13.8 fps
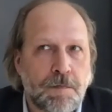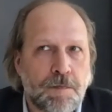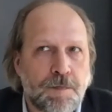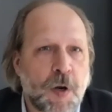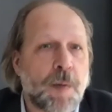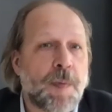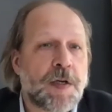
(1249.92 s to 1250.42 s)

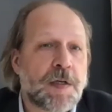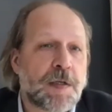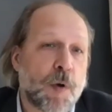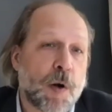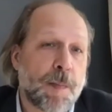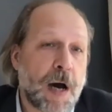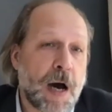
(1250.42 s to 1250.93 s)
Bourbon is
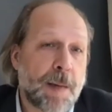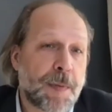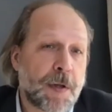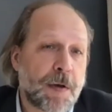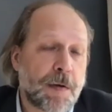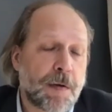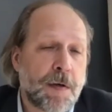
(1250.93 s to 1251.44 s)
more
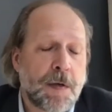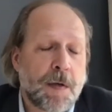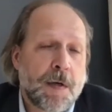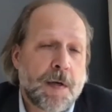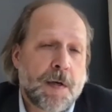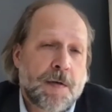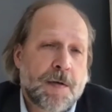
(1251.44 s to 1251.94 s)
popular,
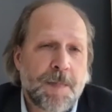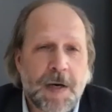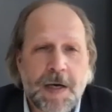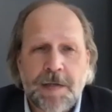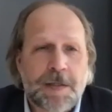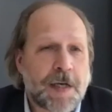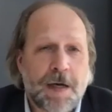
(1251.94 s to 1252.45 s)

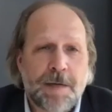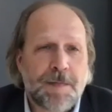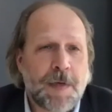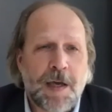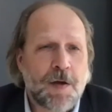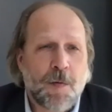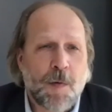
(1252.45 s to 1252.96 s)
but
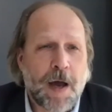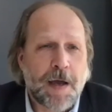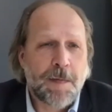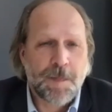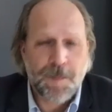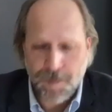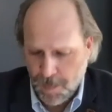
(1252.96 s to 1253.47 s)
either way.
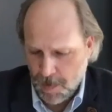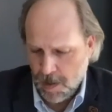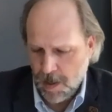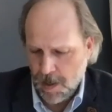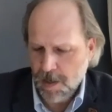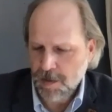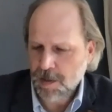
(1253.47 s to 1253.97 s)

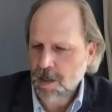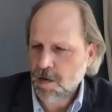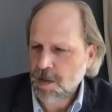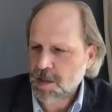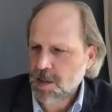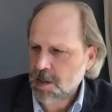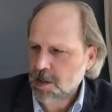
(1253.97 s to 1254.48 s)
And so
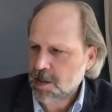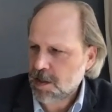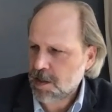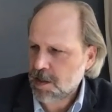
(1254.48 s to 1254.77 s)
it's just